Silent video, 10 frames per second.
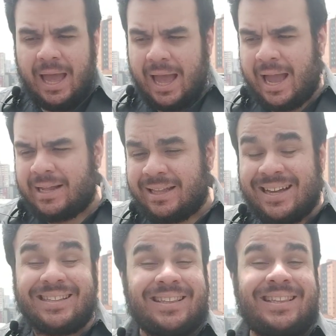And
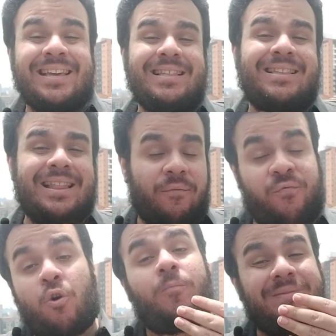
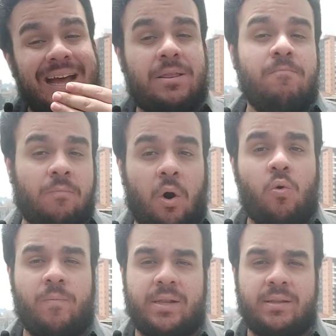from that
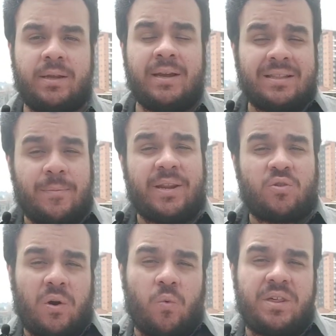moment, the
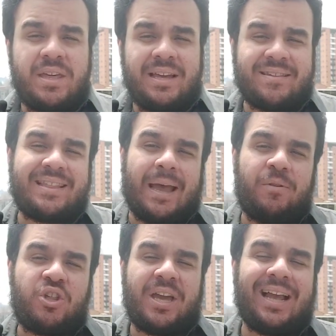Venezuelan regime
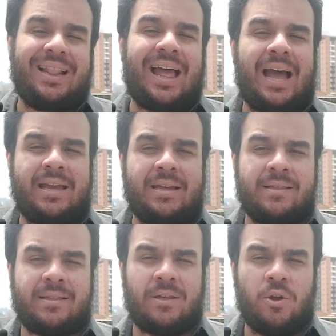established an
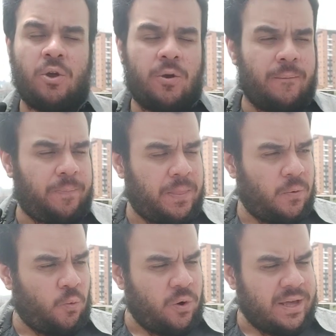alliance
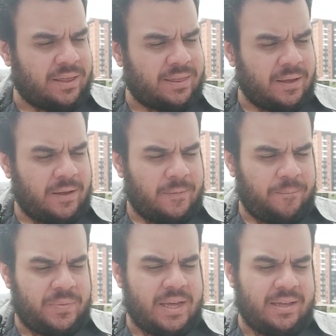with
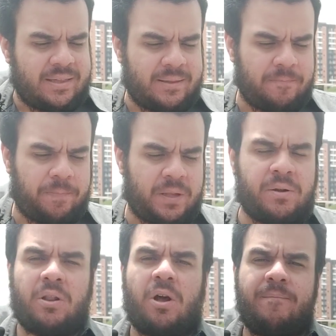this
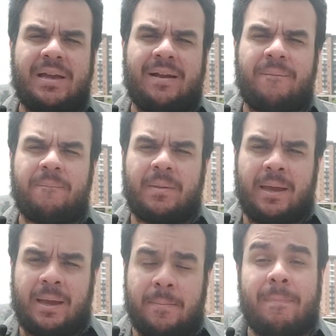Colombian
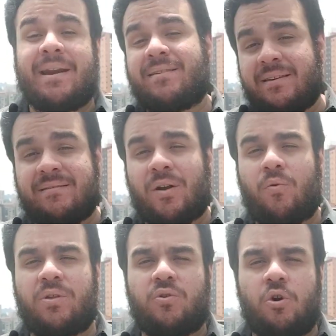Marxist
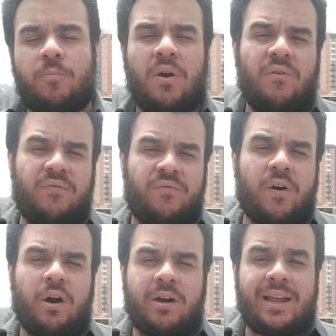terrorist group
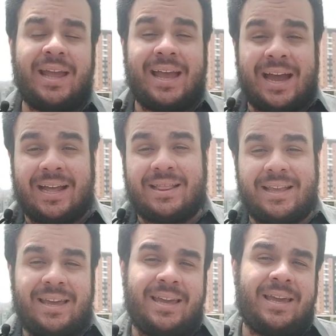FARC and
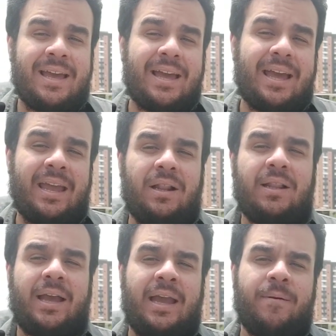
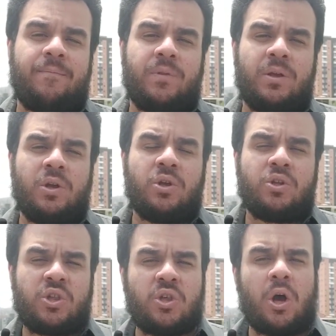ELN.
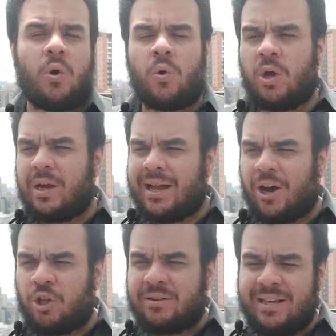So
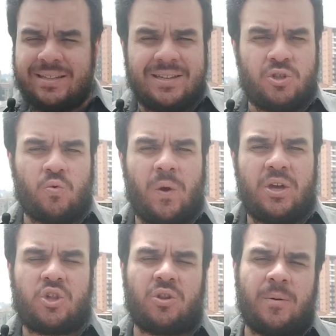on this
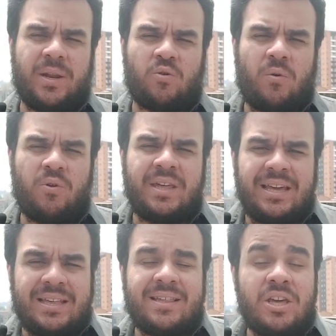situation, the Venezuelan
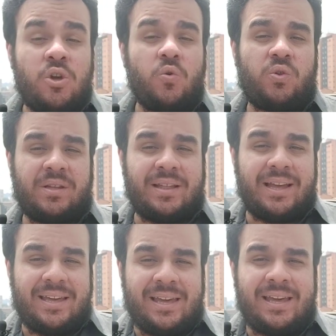regime is using the
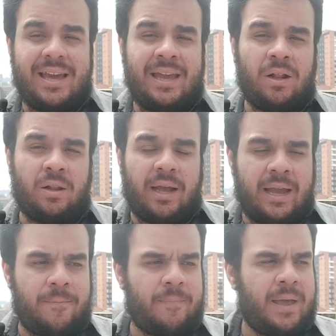
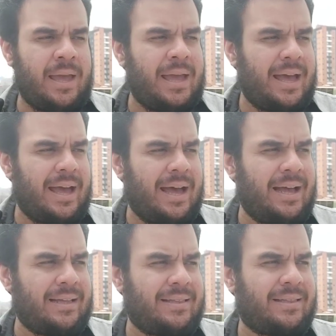ELN
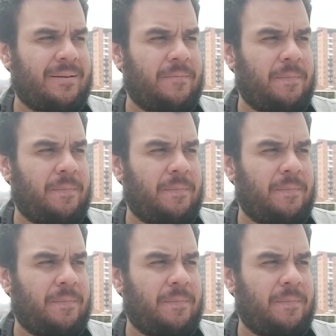as